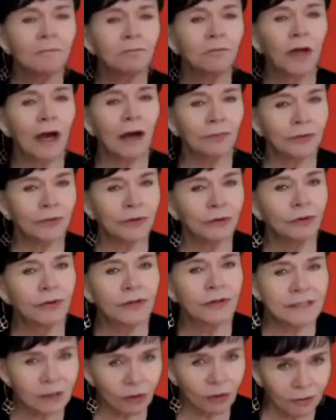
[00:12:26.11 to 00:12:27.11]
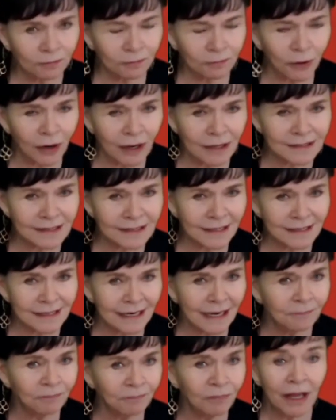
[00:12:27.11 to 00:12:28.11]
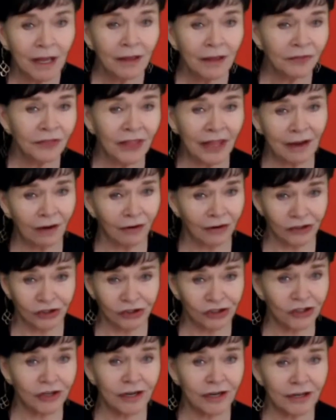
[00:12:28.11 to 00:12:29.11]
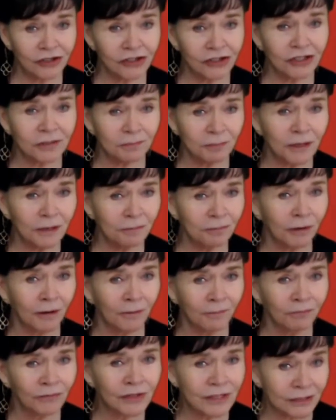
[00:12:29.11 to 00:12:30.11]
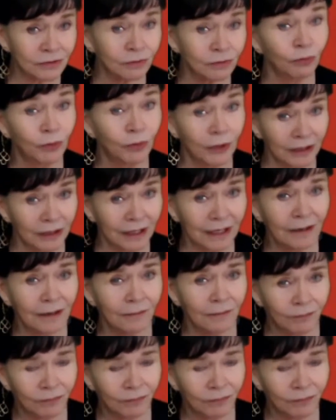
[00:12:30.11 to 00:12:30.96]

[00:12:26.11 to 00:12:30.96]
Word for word: got through this whole process and they are changed people, really.